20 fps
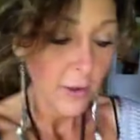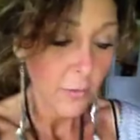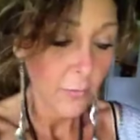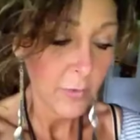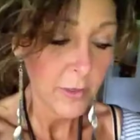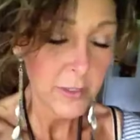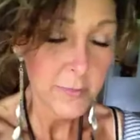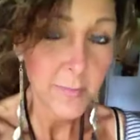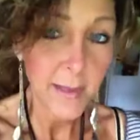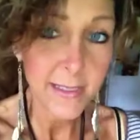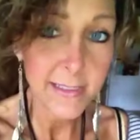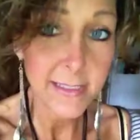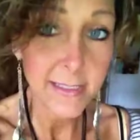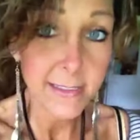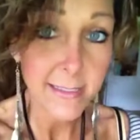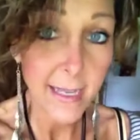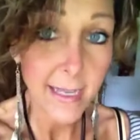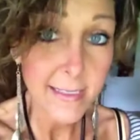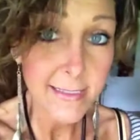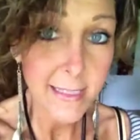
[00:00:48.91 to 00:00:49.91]
which makes it
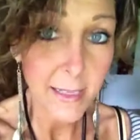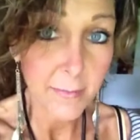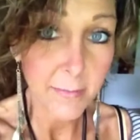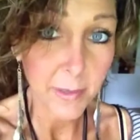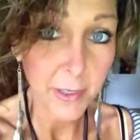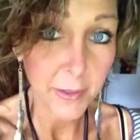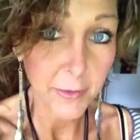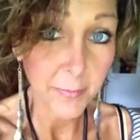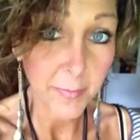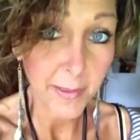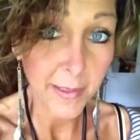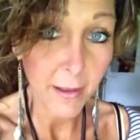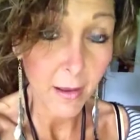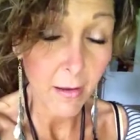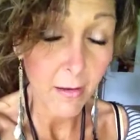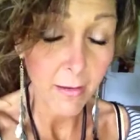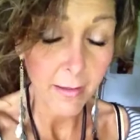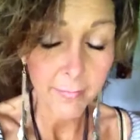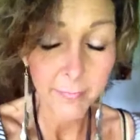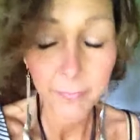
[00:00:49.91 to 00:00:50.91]
taste like butter
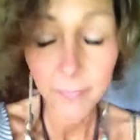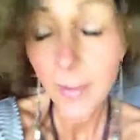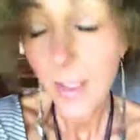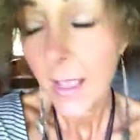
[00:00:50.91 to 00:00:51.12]
pecan.